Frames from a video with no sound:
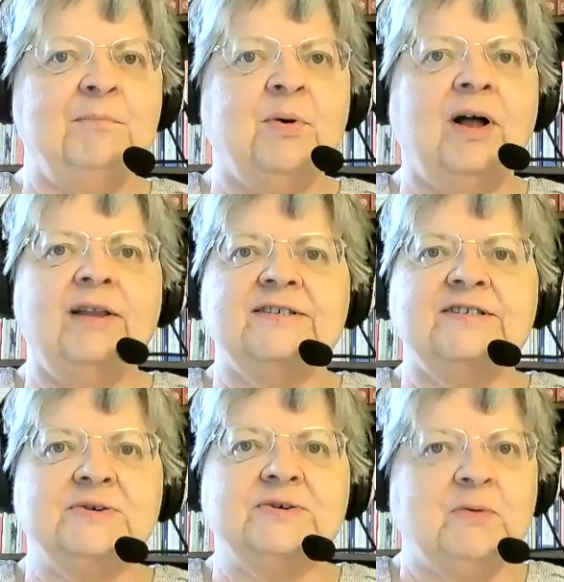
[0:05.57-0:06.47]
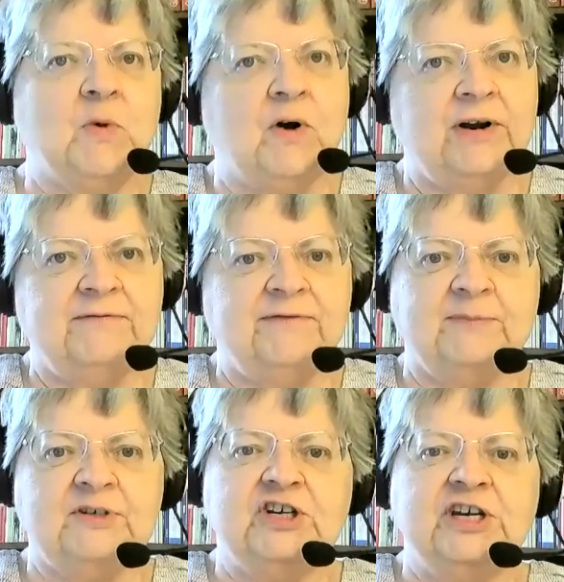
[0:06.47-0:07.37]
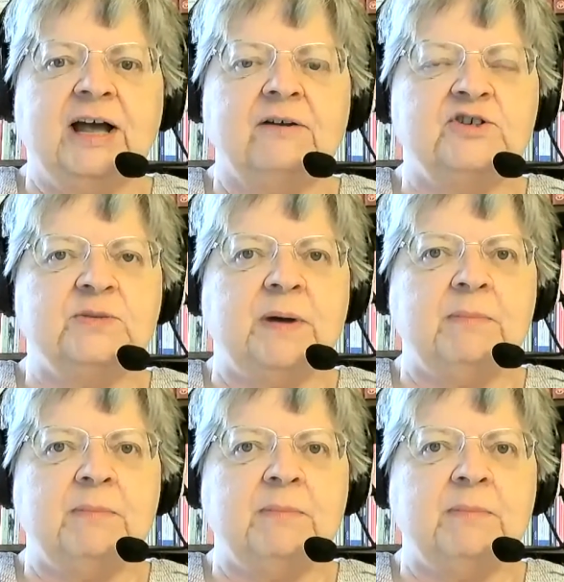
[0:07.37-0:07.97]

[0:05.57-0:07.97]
Paula Stewart Warren from Genealogy by